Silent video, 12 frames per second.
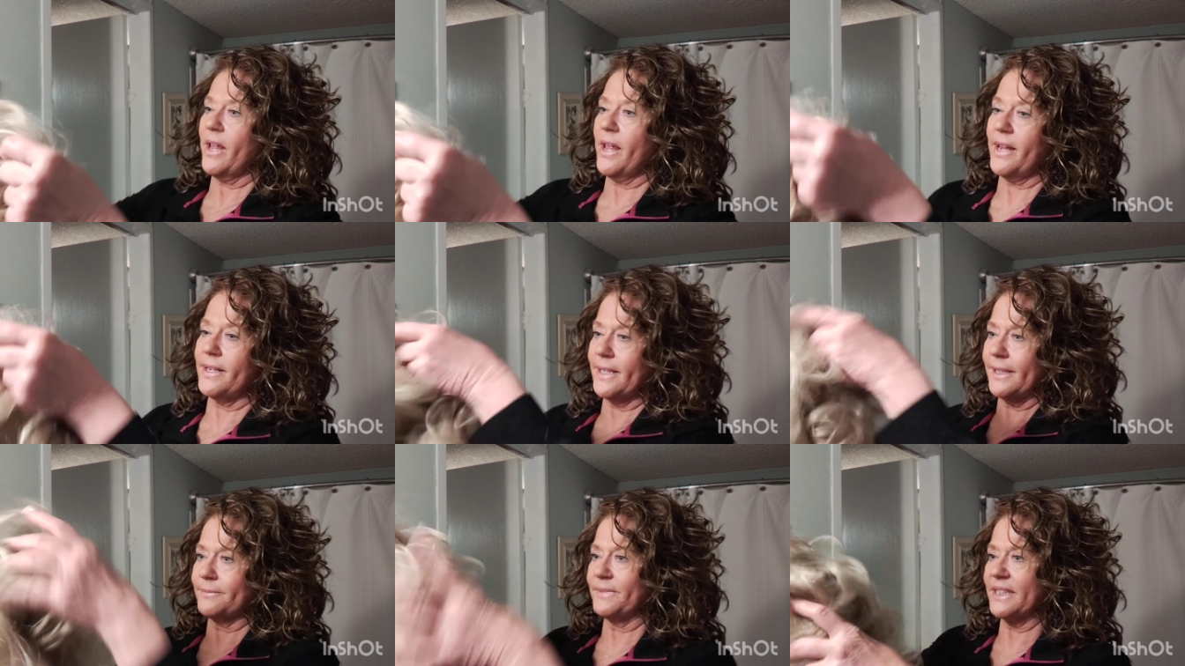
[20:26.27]
And
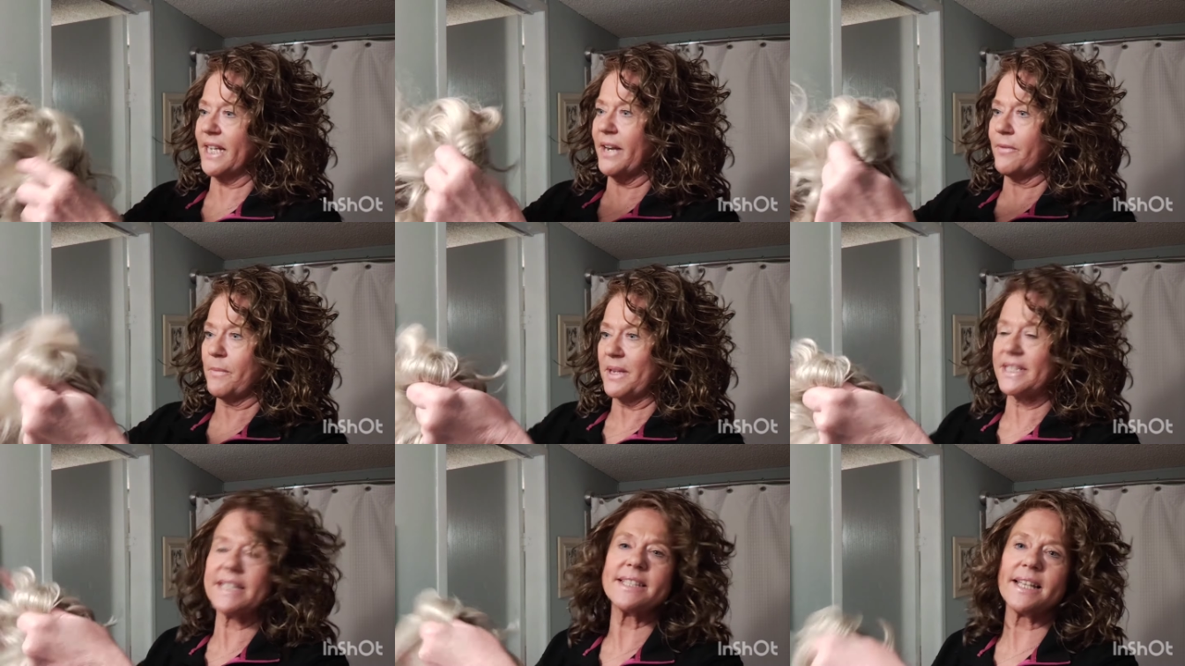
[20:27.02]
um, it's kind of a
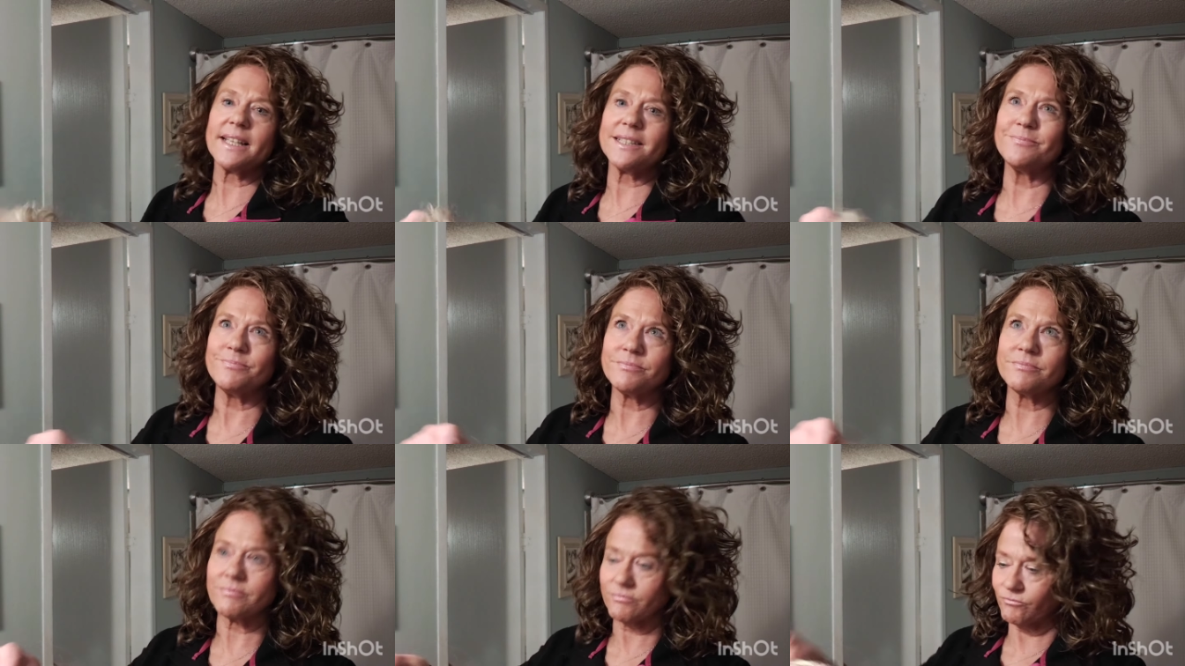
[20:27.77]
mess. It's a um,
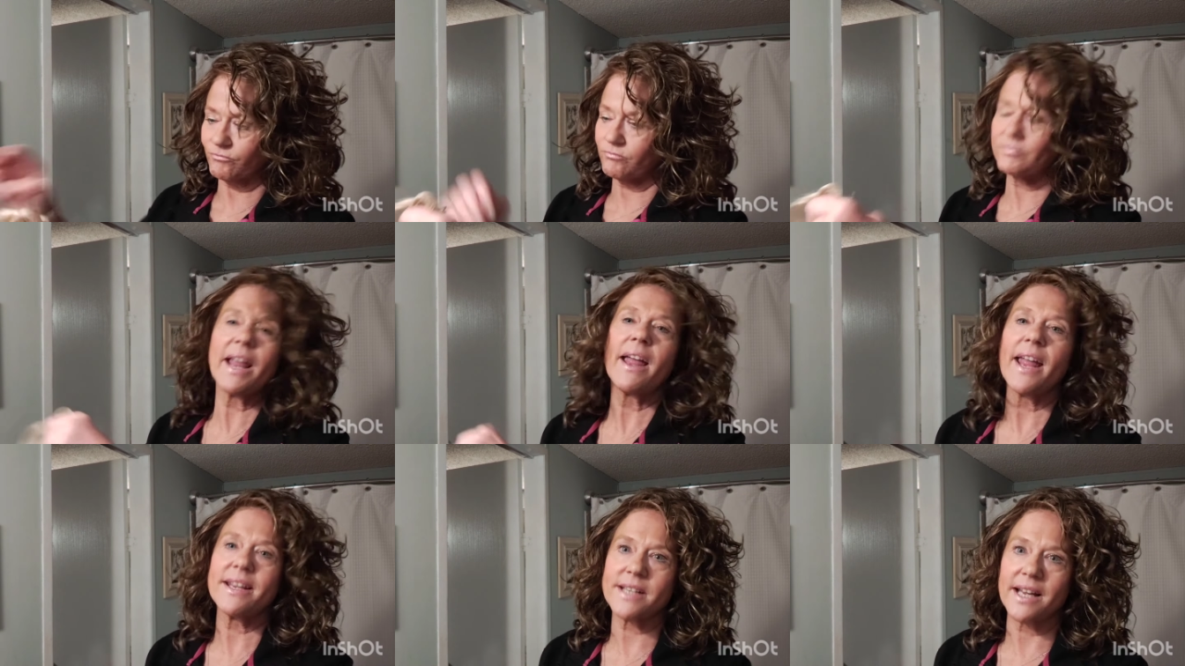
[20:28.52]

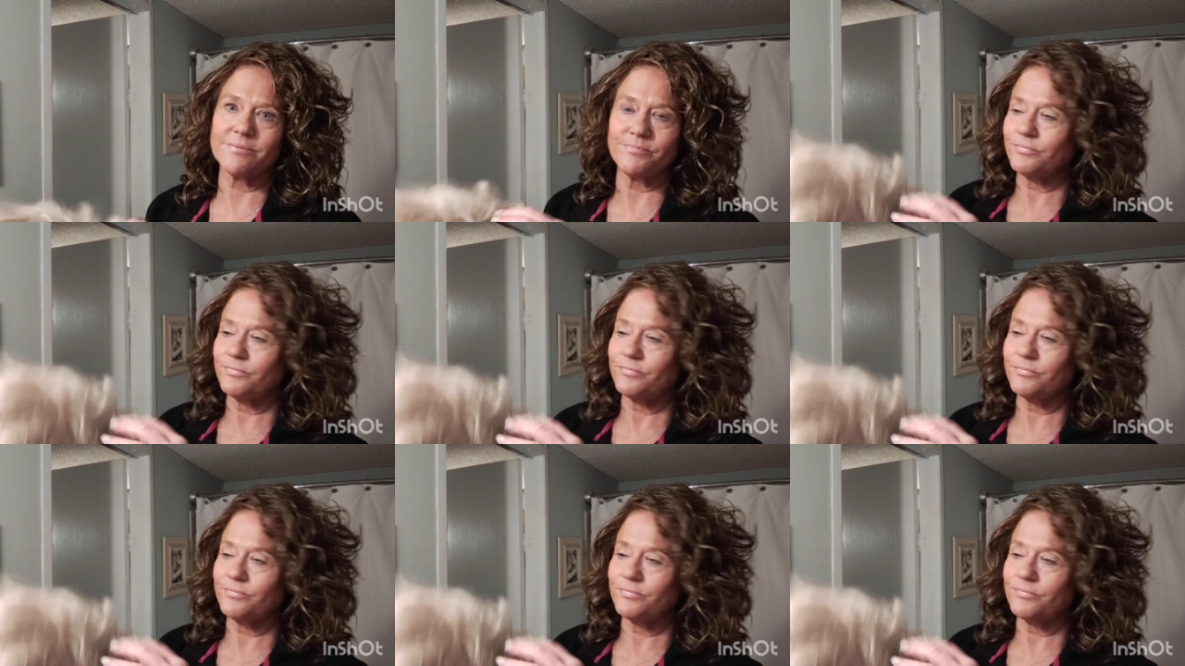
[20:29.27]
hand tie.